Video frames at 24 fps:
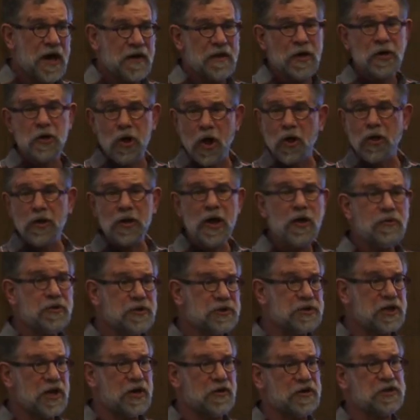and then call
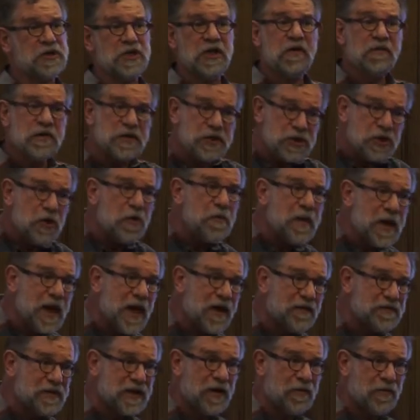another setter and see if it still
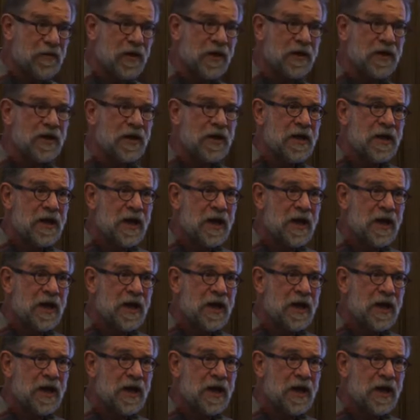behaves that way.